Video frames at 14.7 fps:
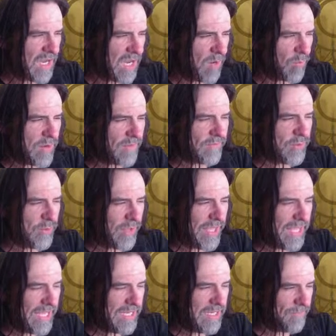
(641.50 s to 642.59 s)
Whenever you
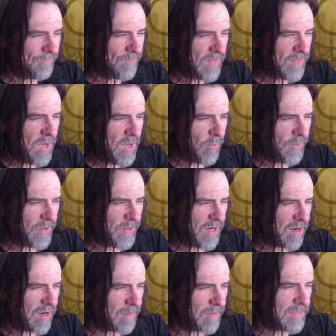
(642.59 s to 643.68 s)
hit with an
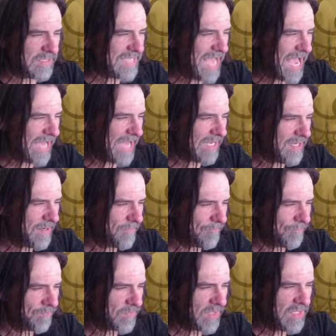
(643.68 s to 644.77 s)
unarmed attack,
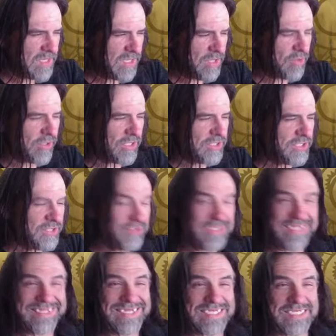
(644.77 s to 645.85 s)
you can choose.
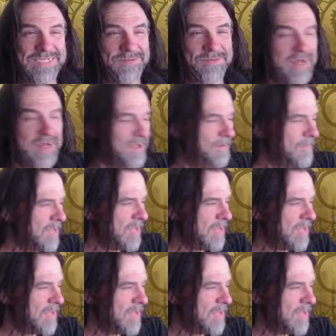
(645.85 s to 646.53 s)
This is fun.